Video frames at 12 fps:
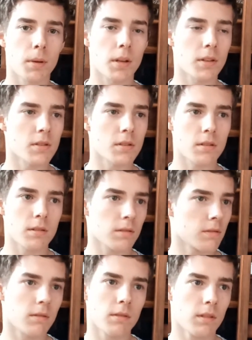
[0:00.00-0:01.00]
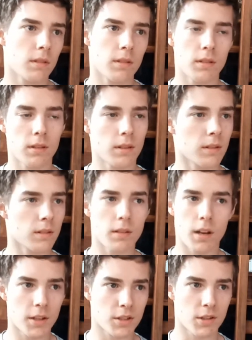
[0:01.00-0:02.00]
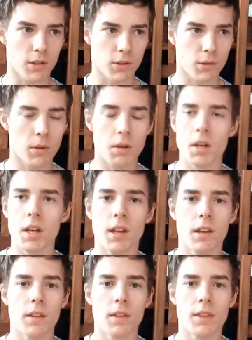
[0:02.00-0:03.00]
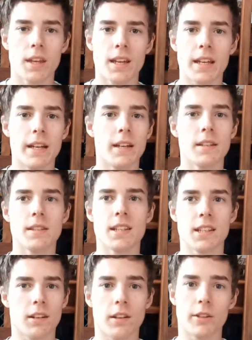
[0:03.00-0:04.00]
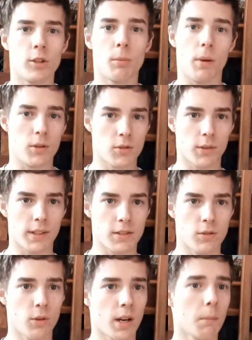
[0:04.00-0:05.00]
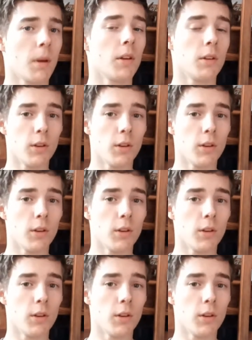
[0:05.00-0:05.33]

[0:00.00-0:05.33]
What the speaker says: Because, I don't know, they didn't like your post on Instagram.